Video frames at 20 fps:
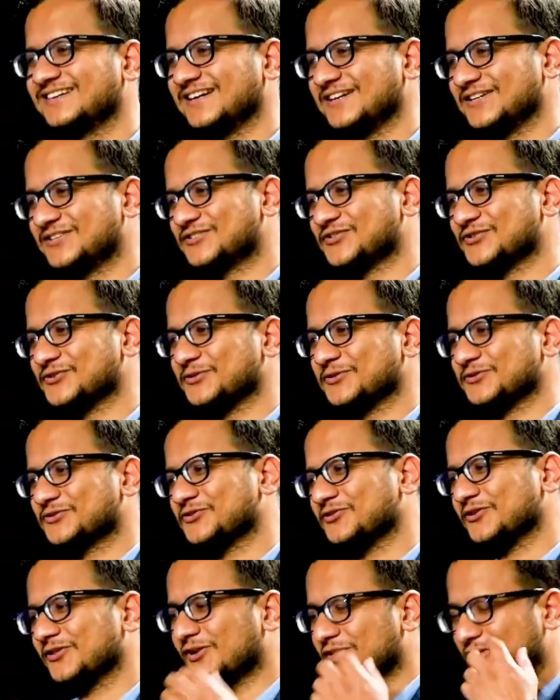So a
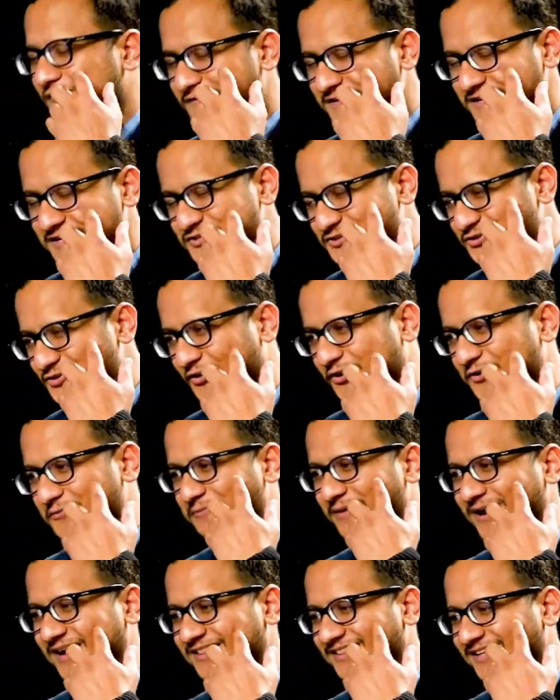lot of things to
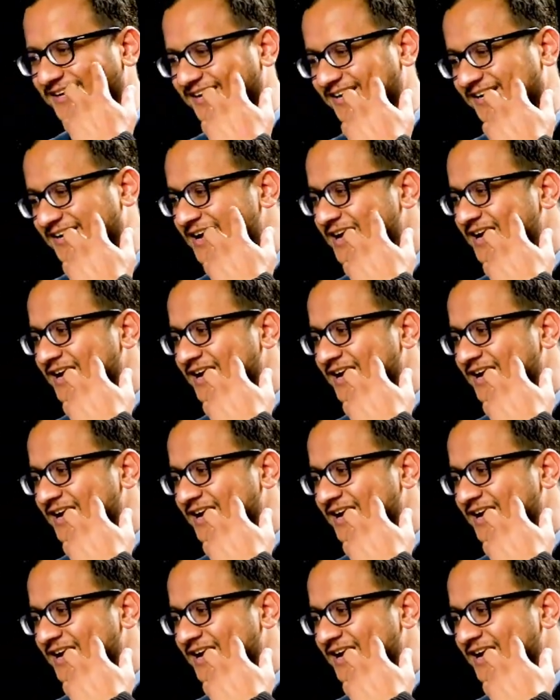unpack there.